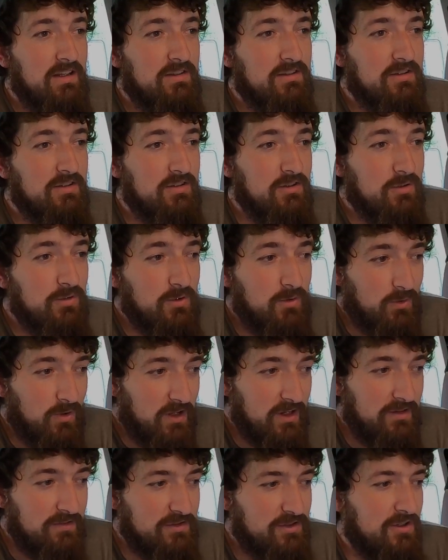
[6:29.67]
to do a
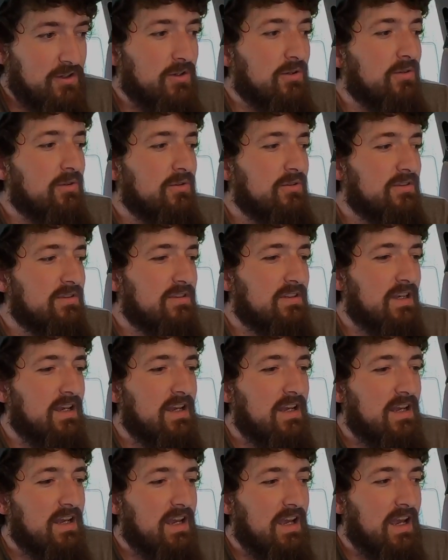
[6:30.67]
run of shows
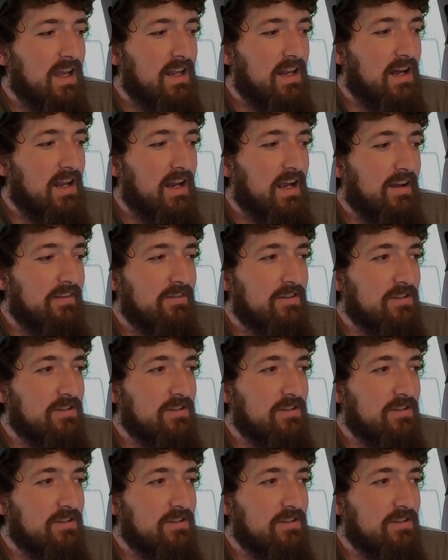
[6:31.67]
and not have